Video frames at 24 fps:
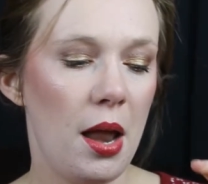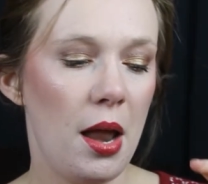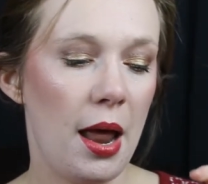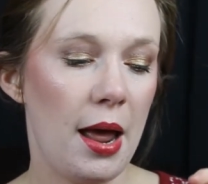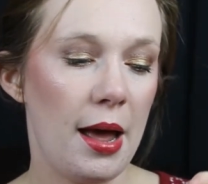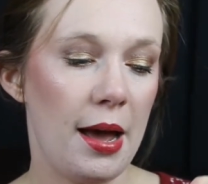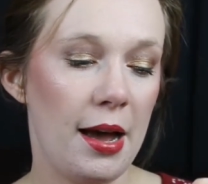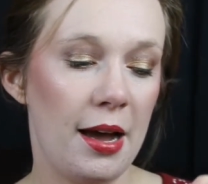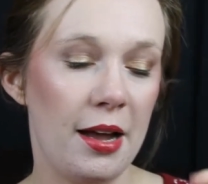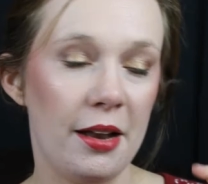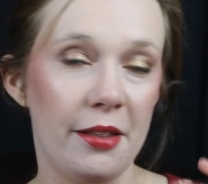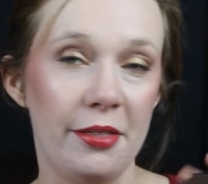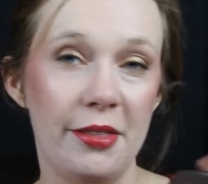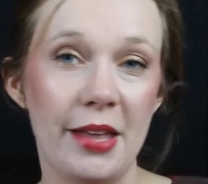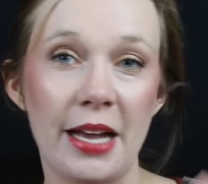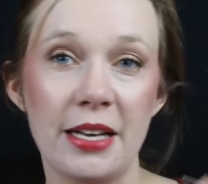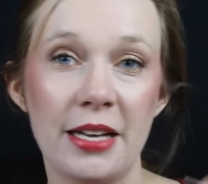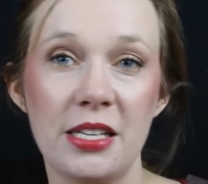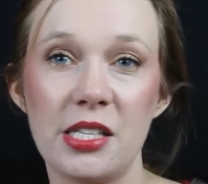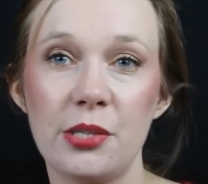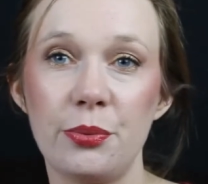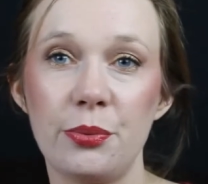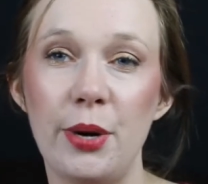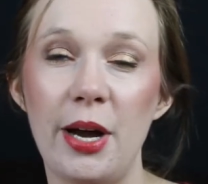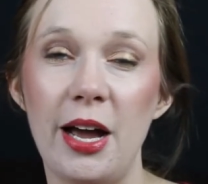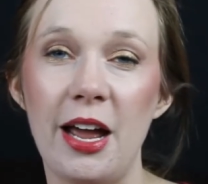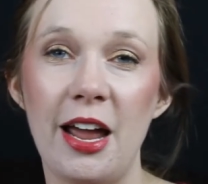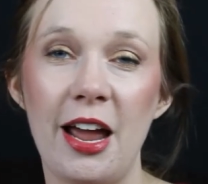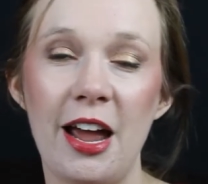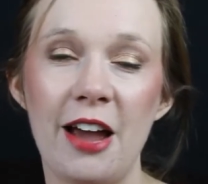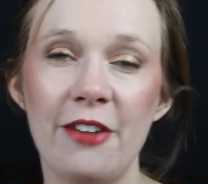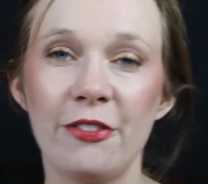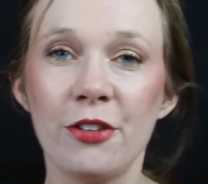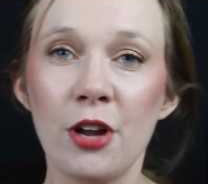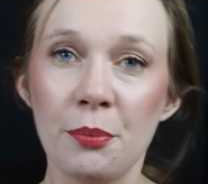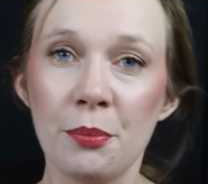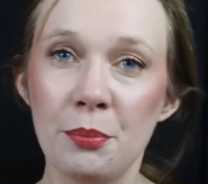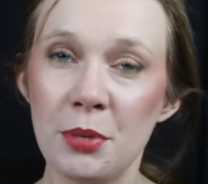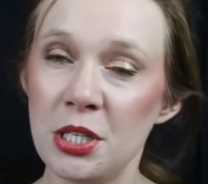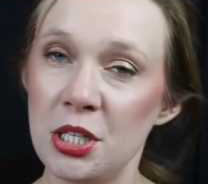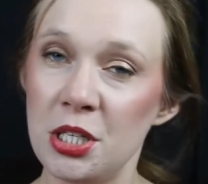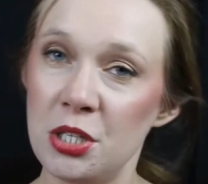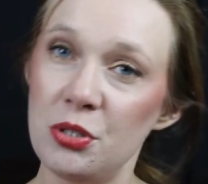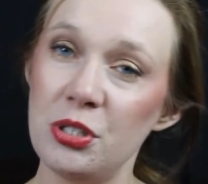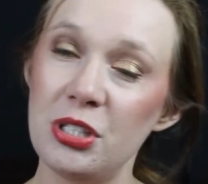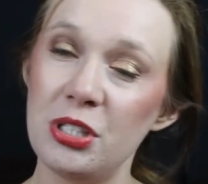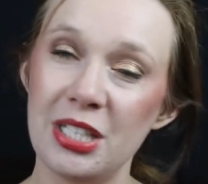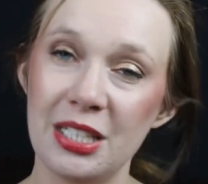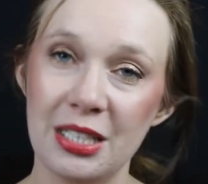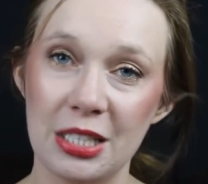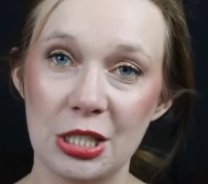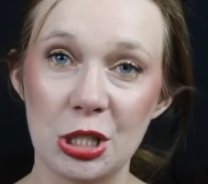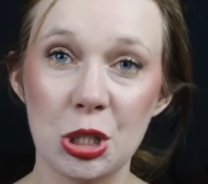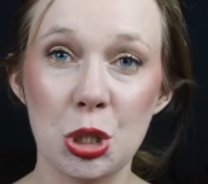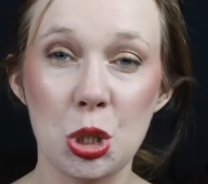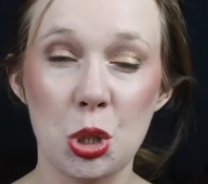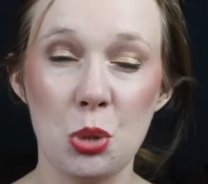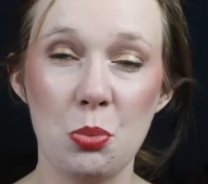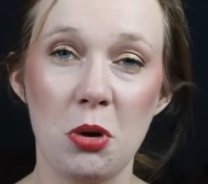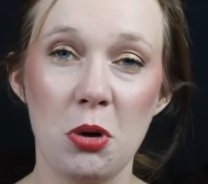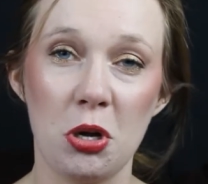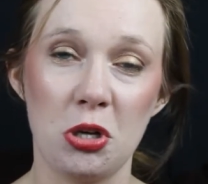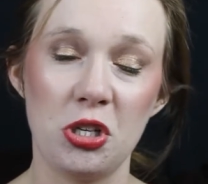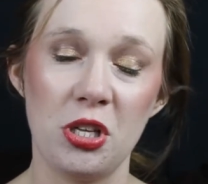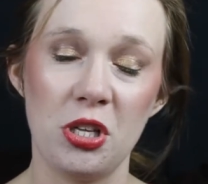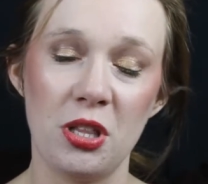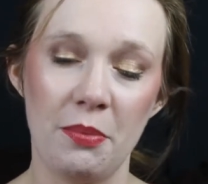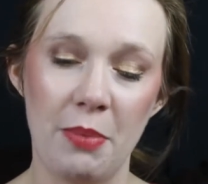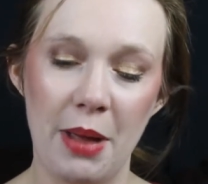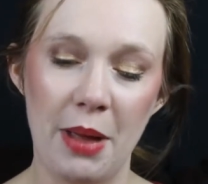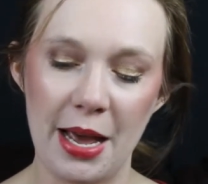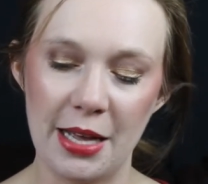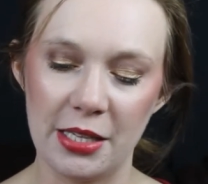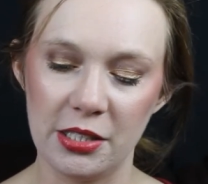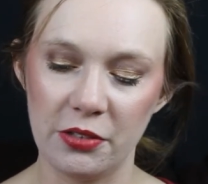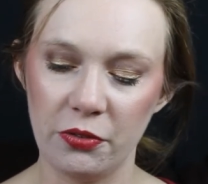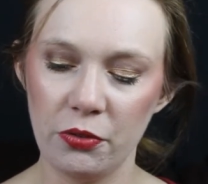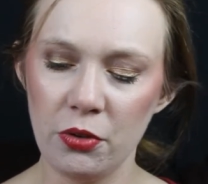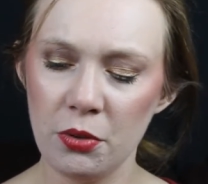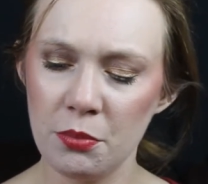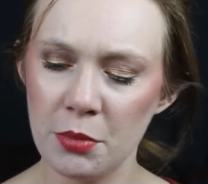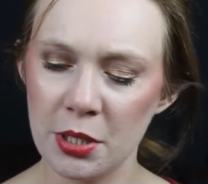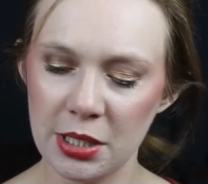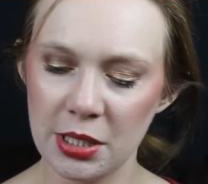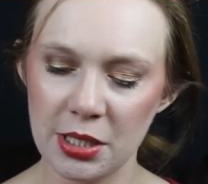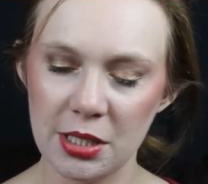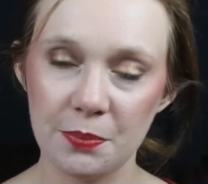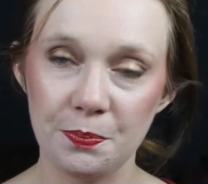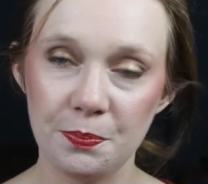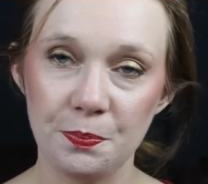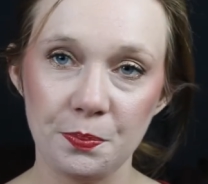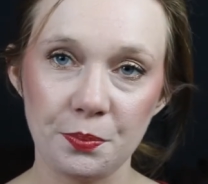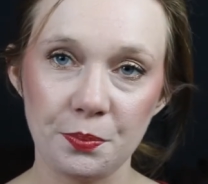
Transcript: And that's why I have not been using this too much in the past few months.